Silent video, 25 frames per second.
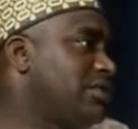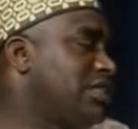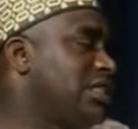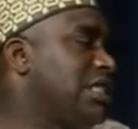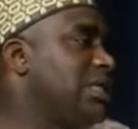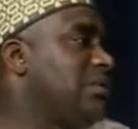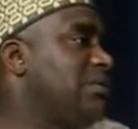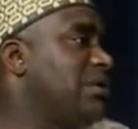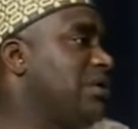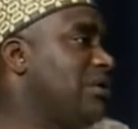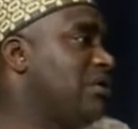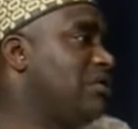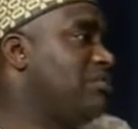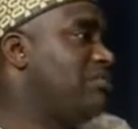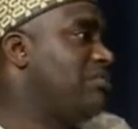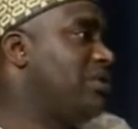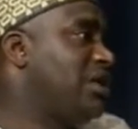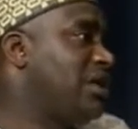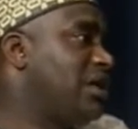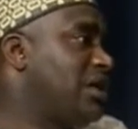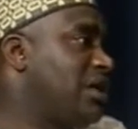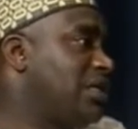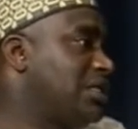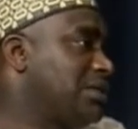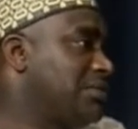
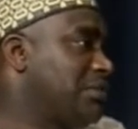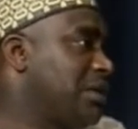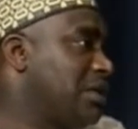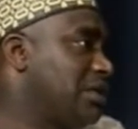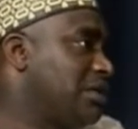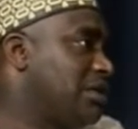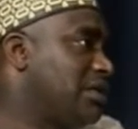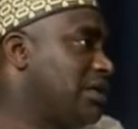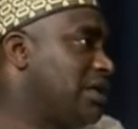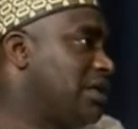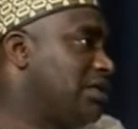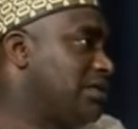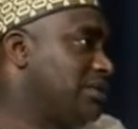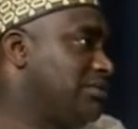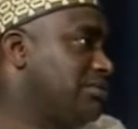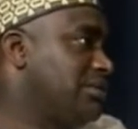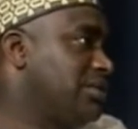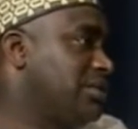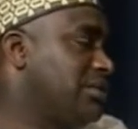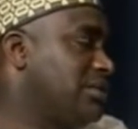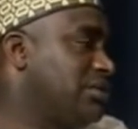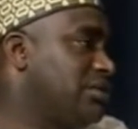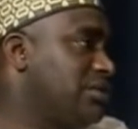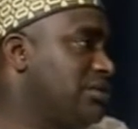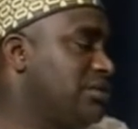development aspect has
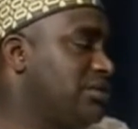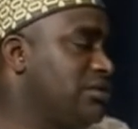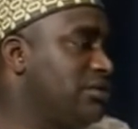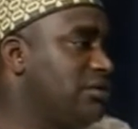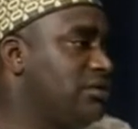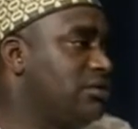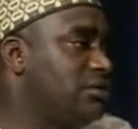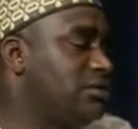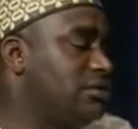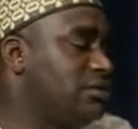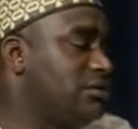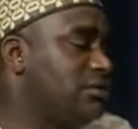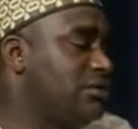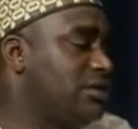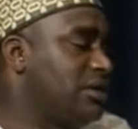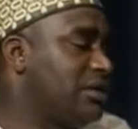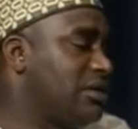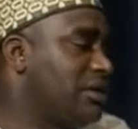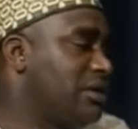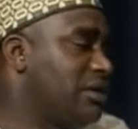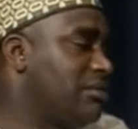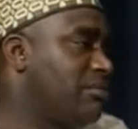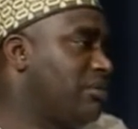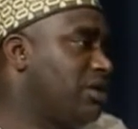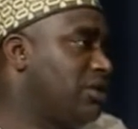been,
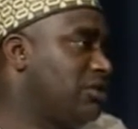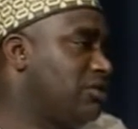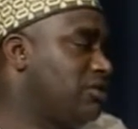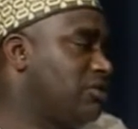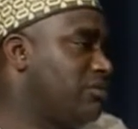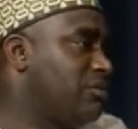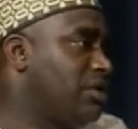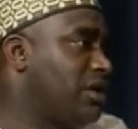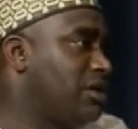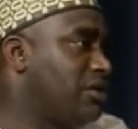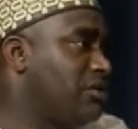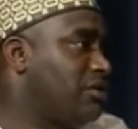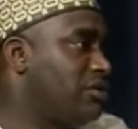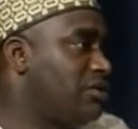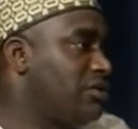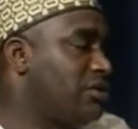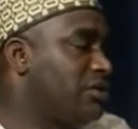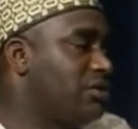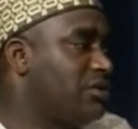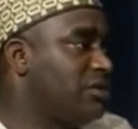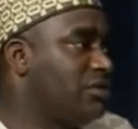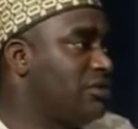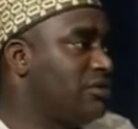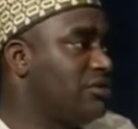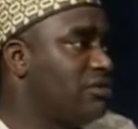a major
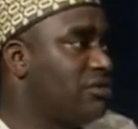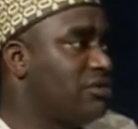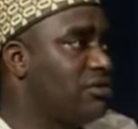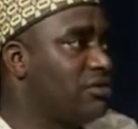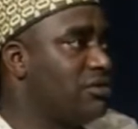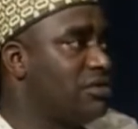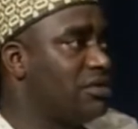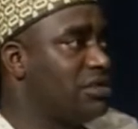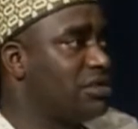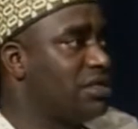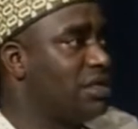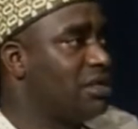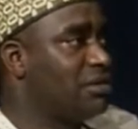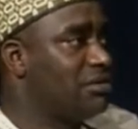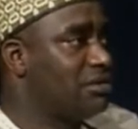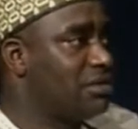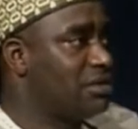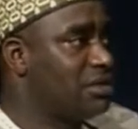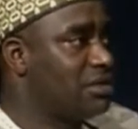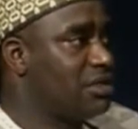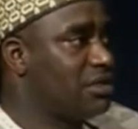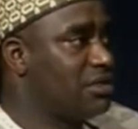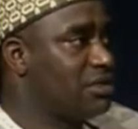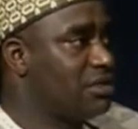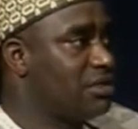priority to this
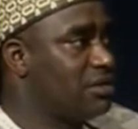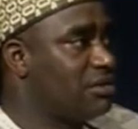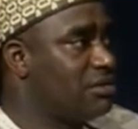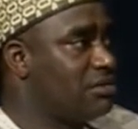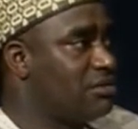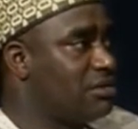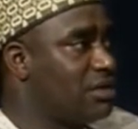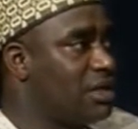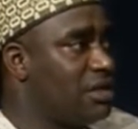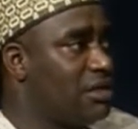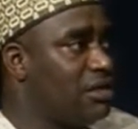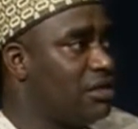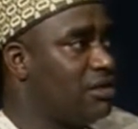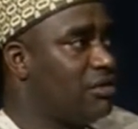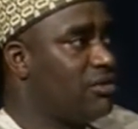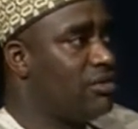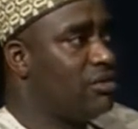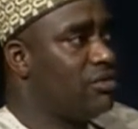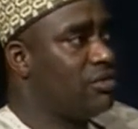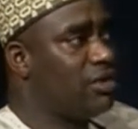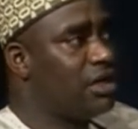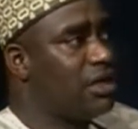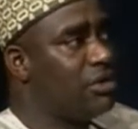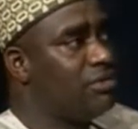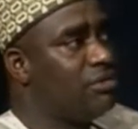administration. And
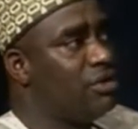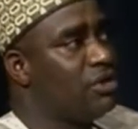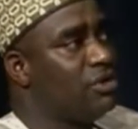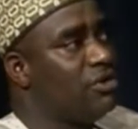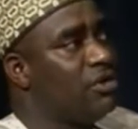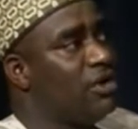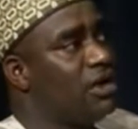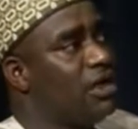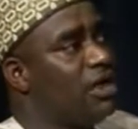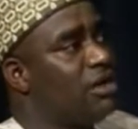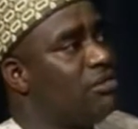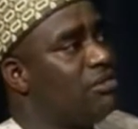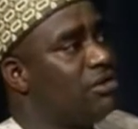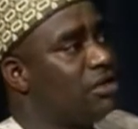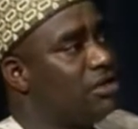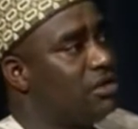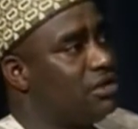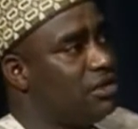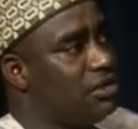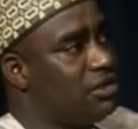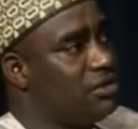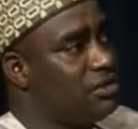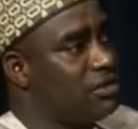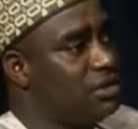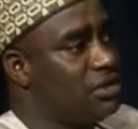then we have been
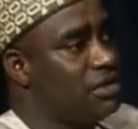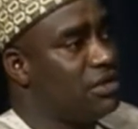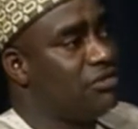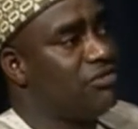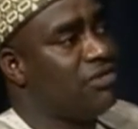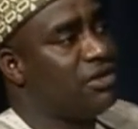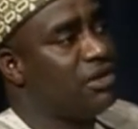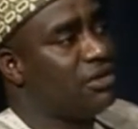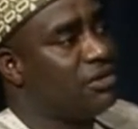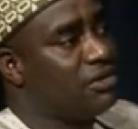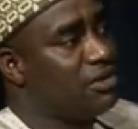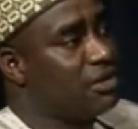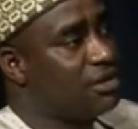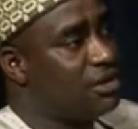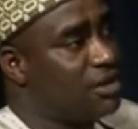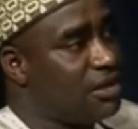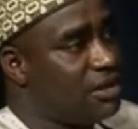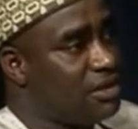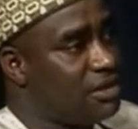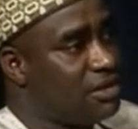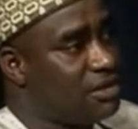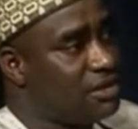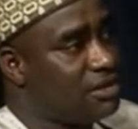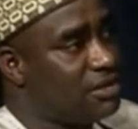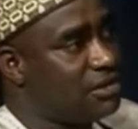collaborating with different
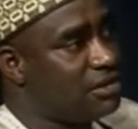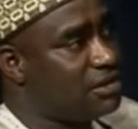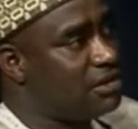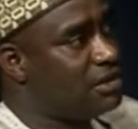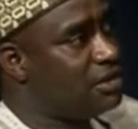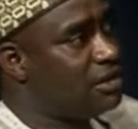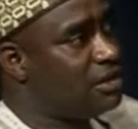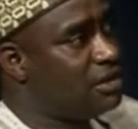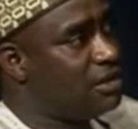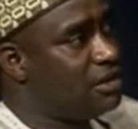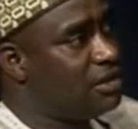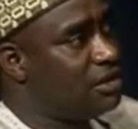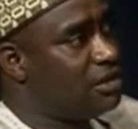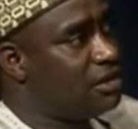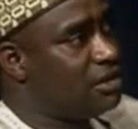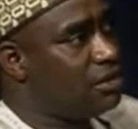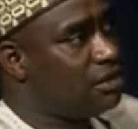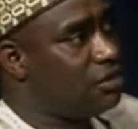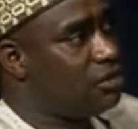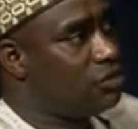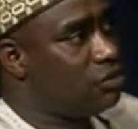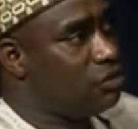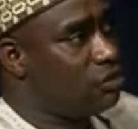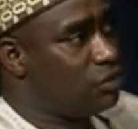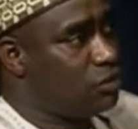organizations,
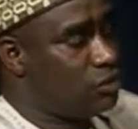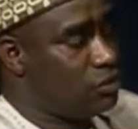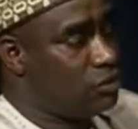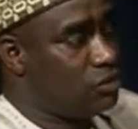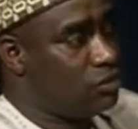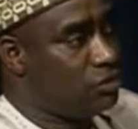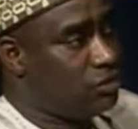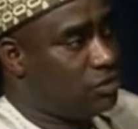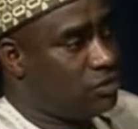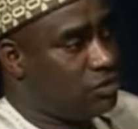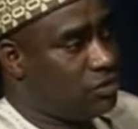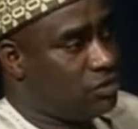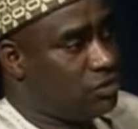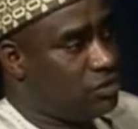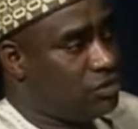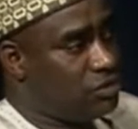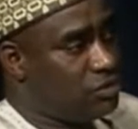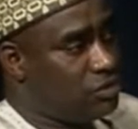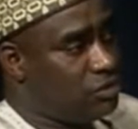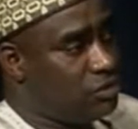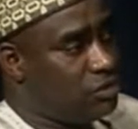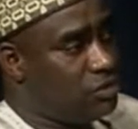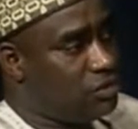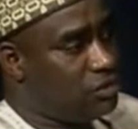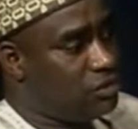
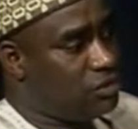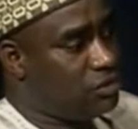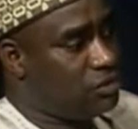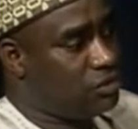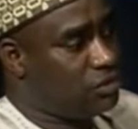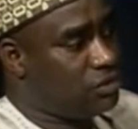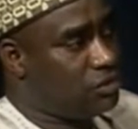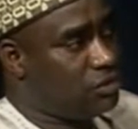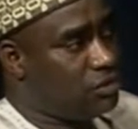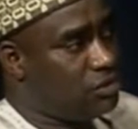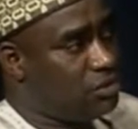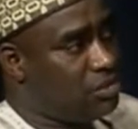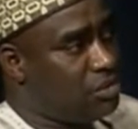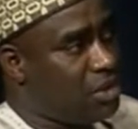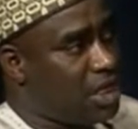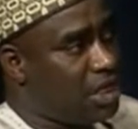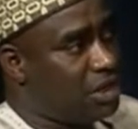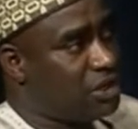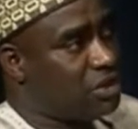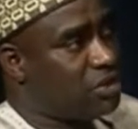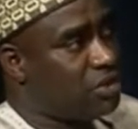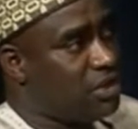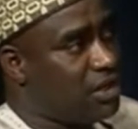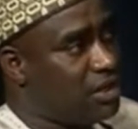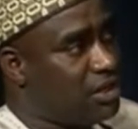to
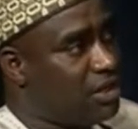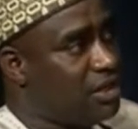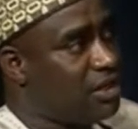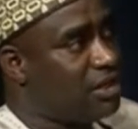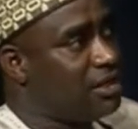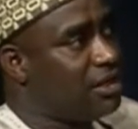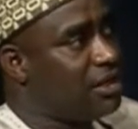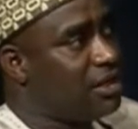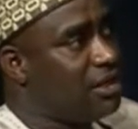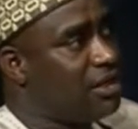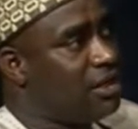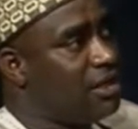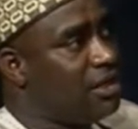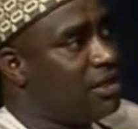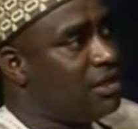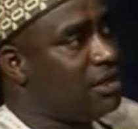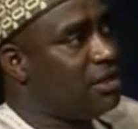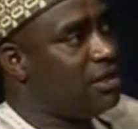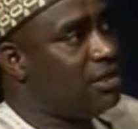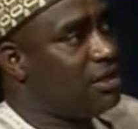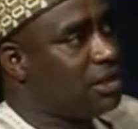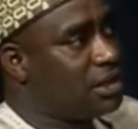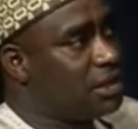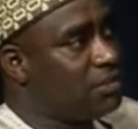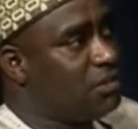make sure that
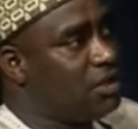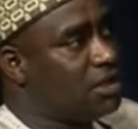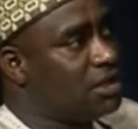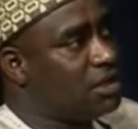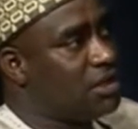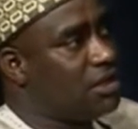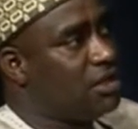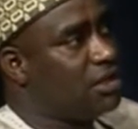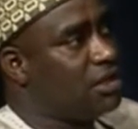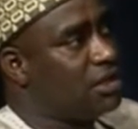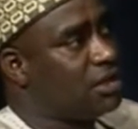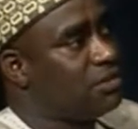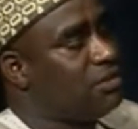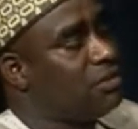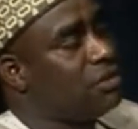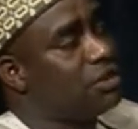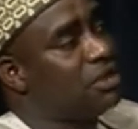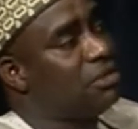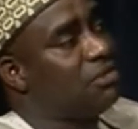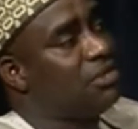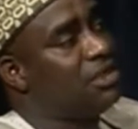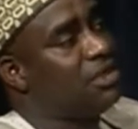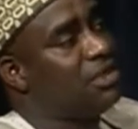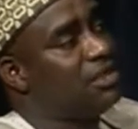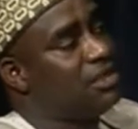this Fiscal
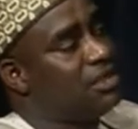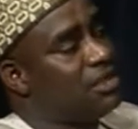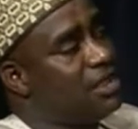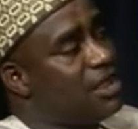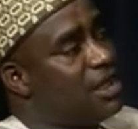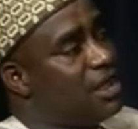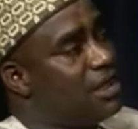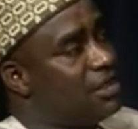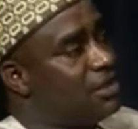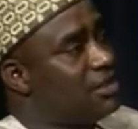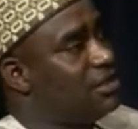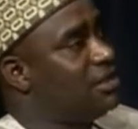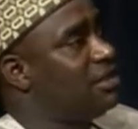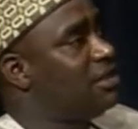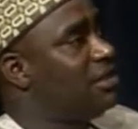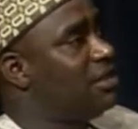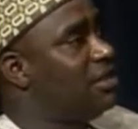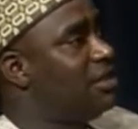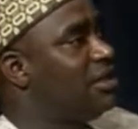Responsibility Act